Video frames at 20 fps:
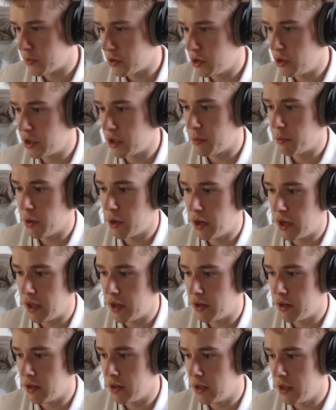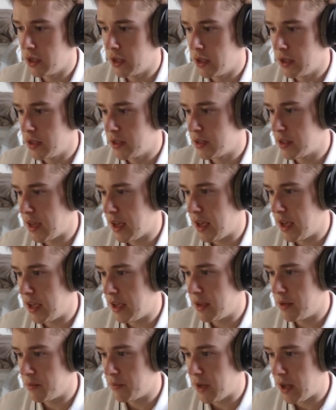So you can put in,
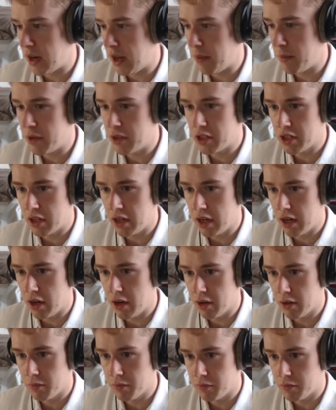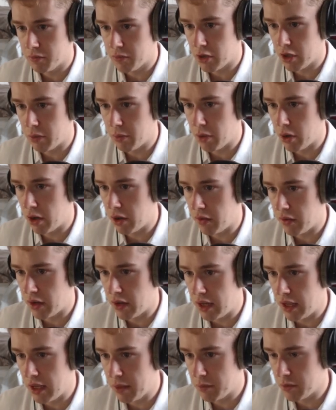say, an image in here. You can put in the
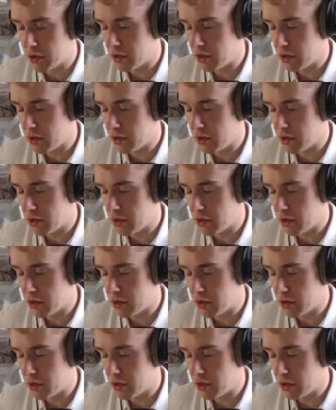name.